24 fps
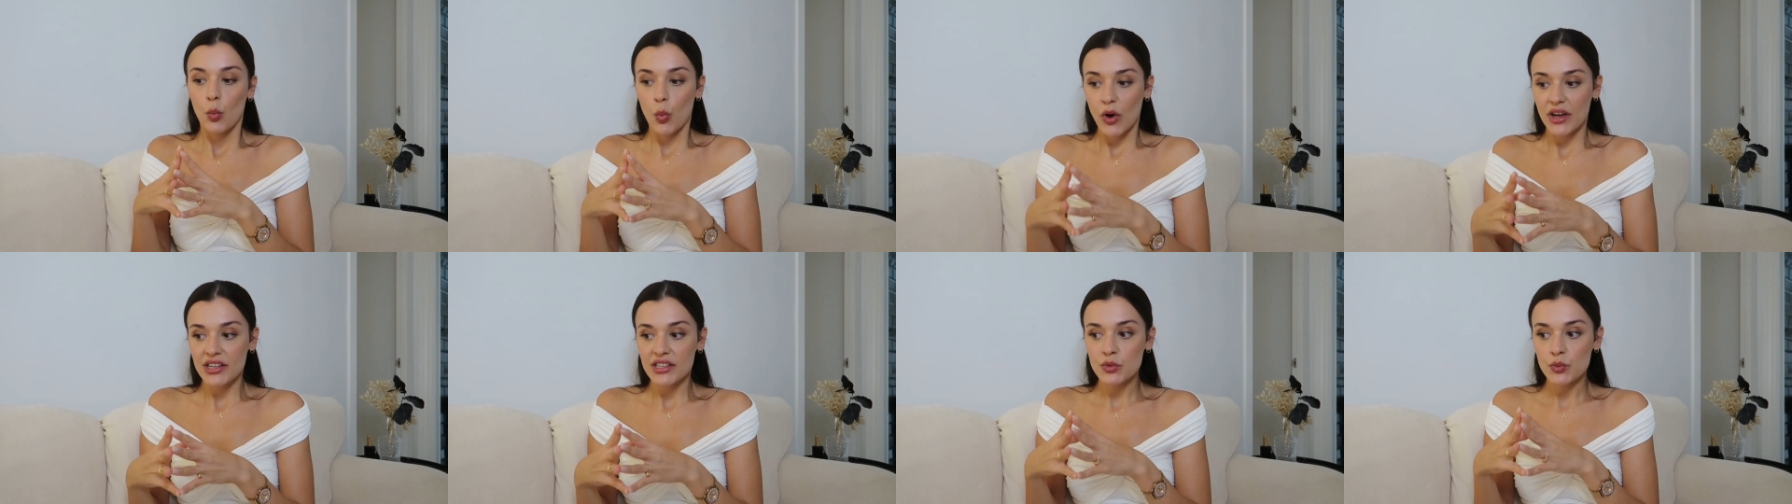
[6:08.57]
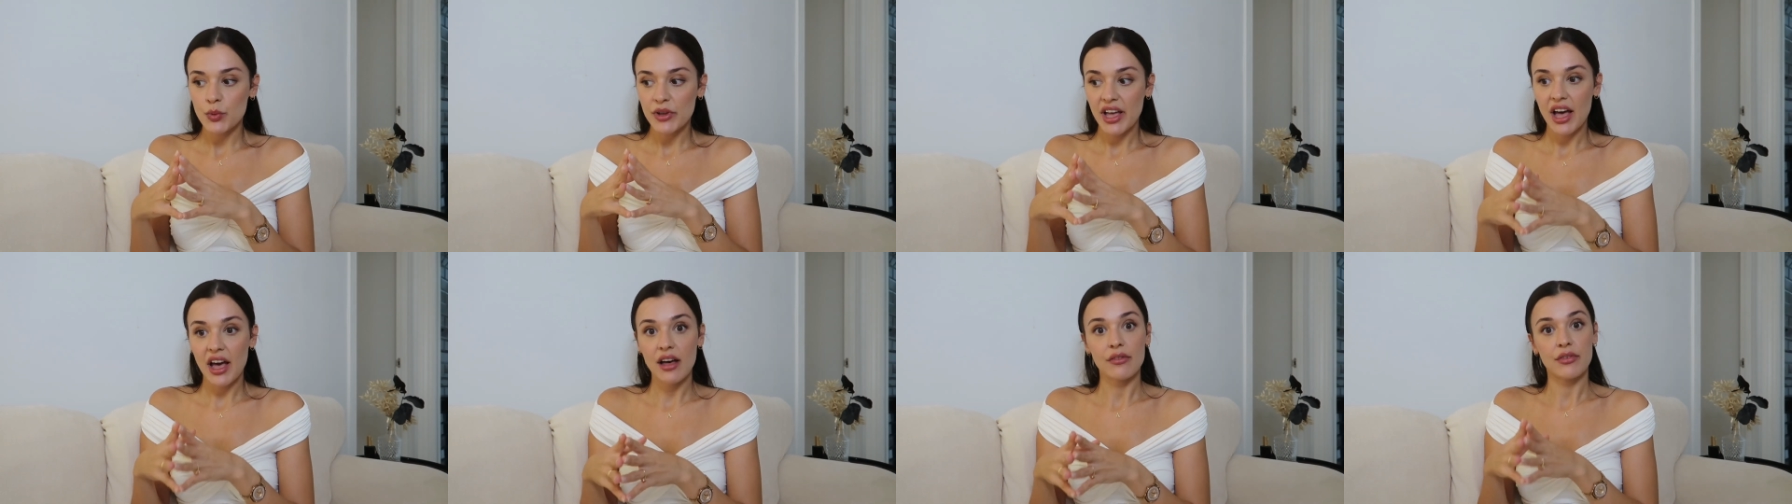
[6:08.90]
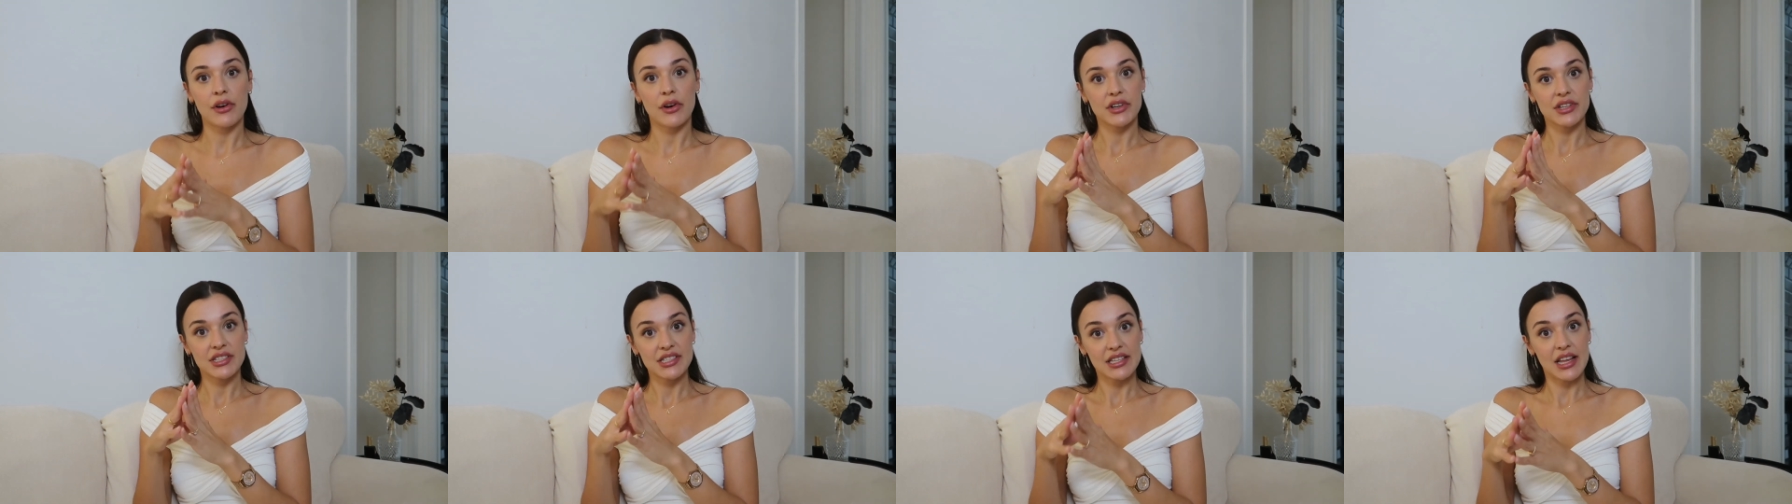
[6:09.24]
Once we
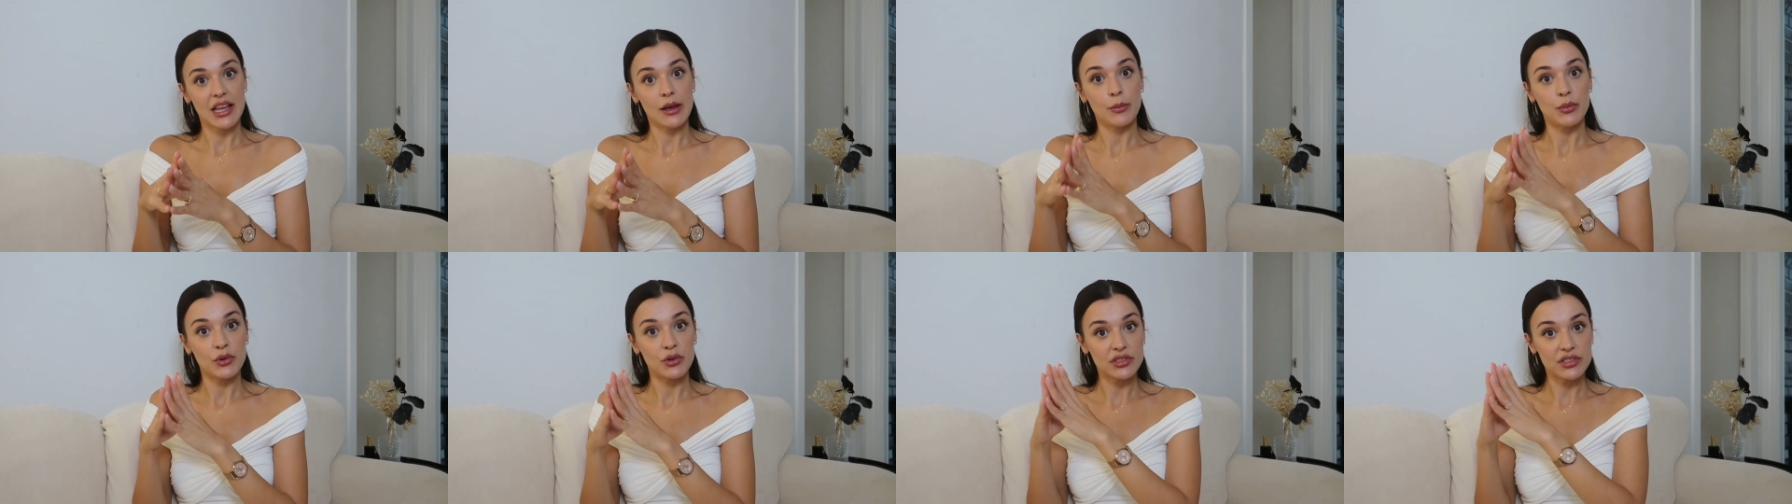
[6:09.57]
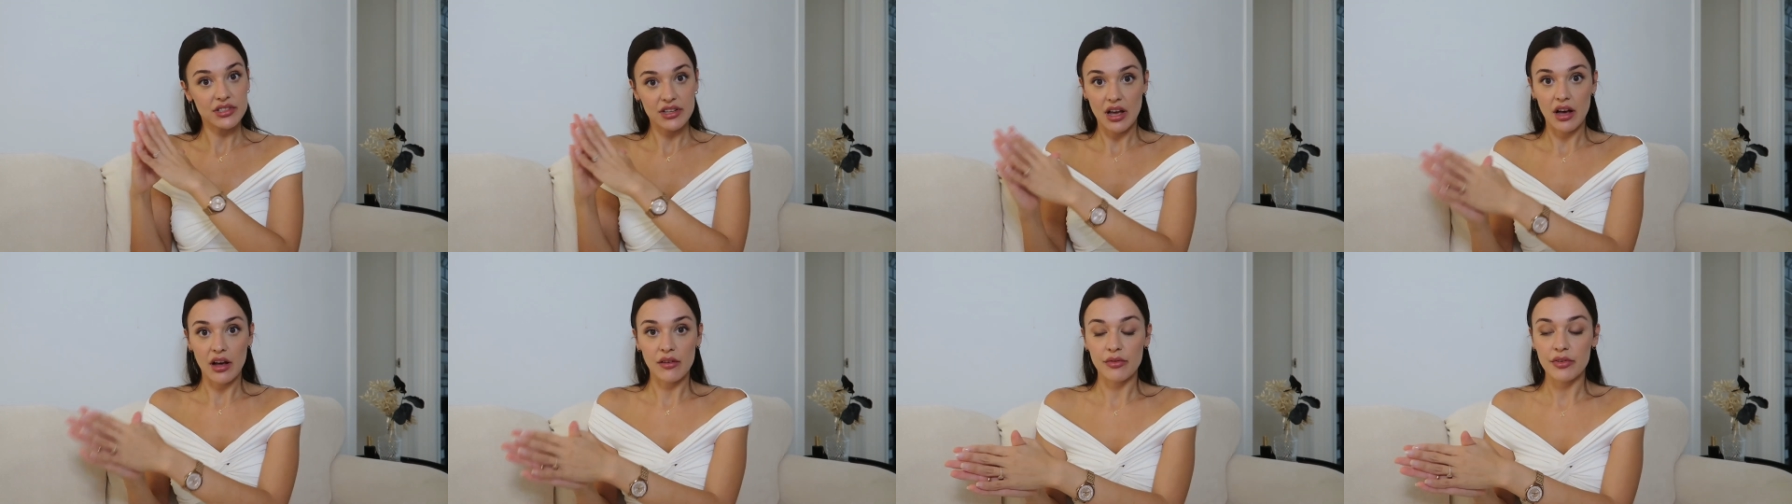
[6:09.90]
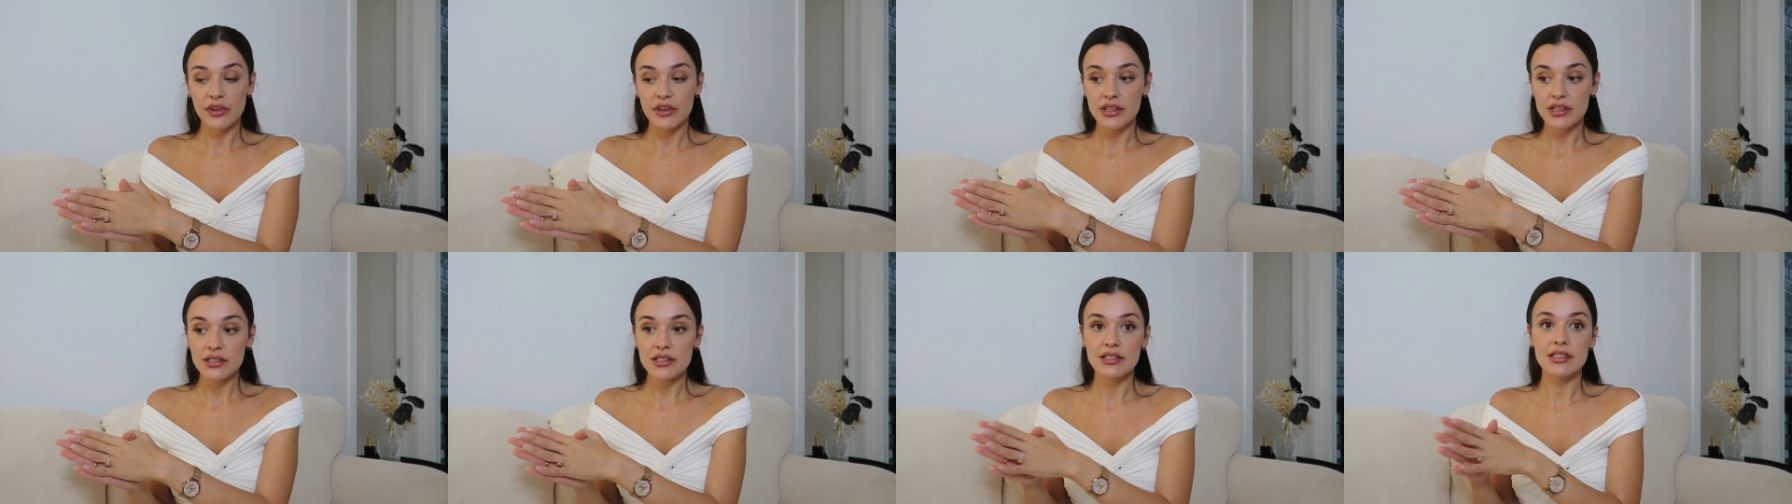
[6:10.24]
have our staples
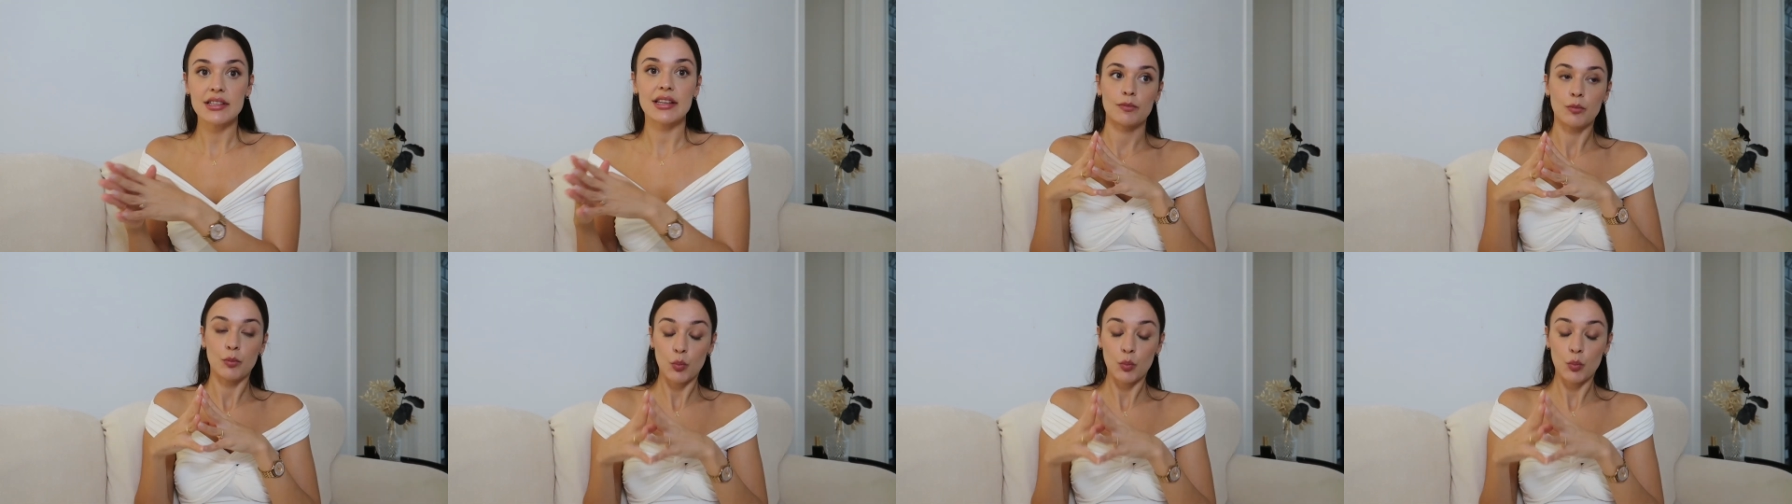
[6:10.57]
covered,